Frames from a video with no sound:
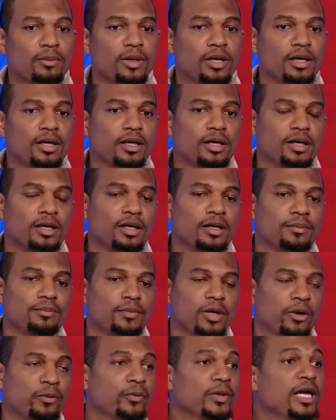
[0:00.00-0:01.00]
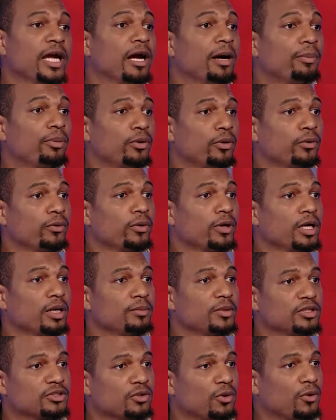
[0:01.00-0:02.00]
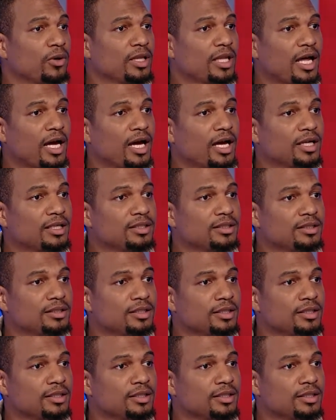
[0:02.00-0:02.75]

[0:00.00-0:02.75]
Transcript: a rehab program that's online